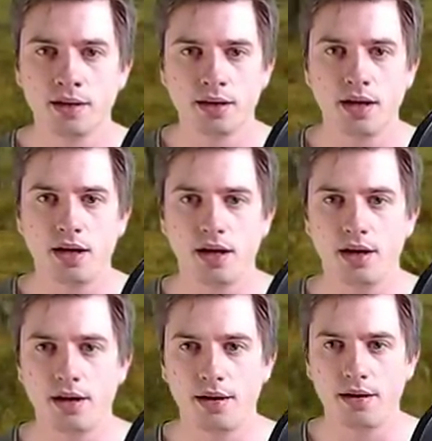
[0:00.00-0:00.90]

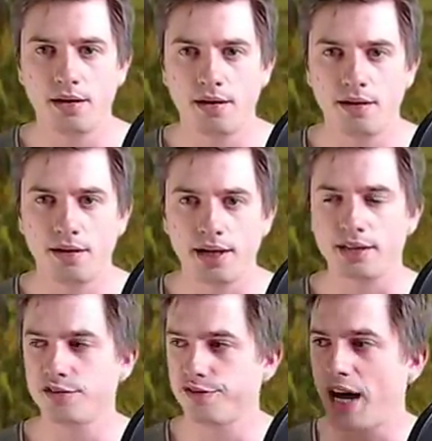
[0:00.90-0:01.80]
Uh, and
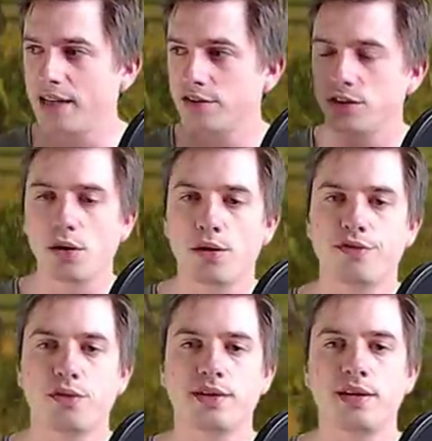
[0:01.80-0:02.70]
it's fast, you know,
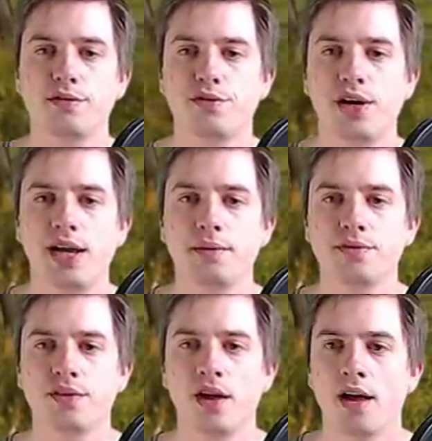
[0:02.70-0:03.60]
fourteen
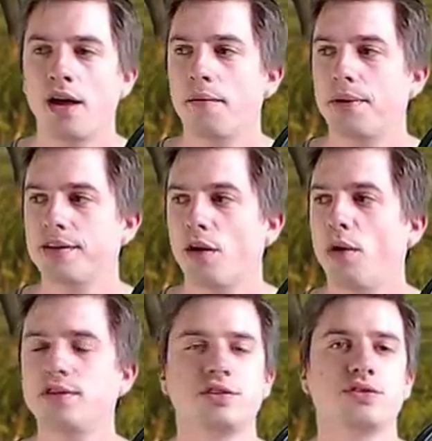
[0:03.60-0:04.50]
frames. But
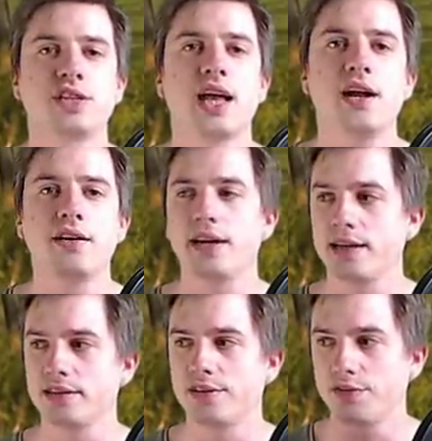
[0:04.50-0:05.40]
also scary
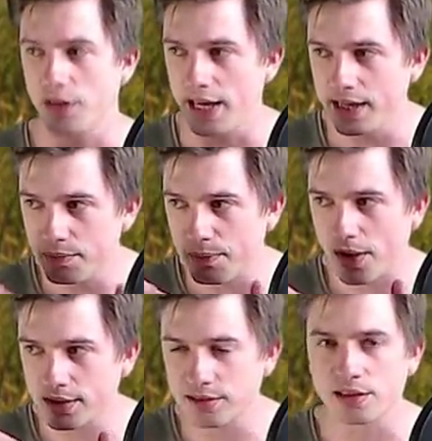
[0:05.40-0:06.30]
is that the
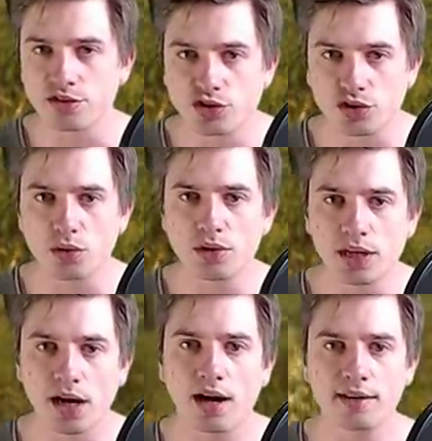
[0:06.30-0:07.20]
hitbox is so
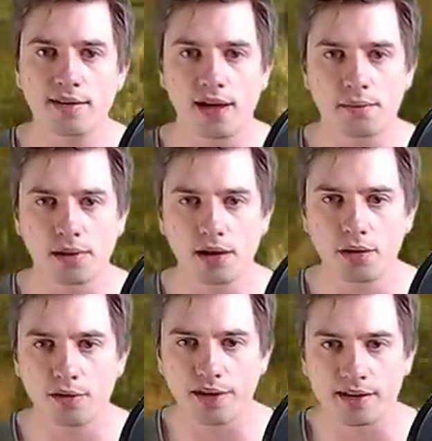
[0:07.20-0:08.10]
goddamn
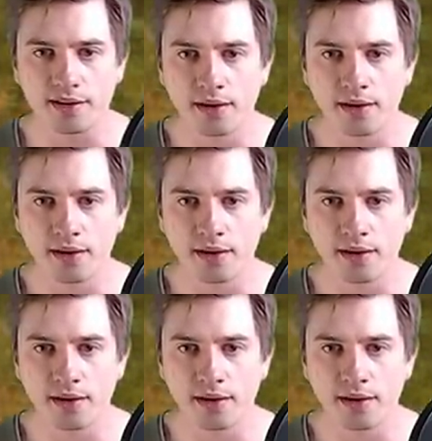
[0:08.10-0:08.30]
low that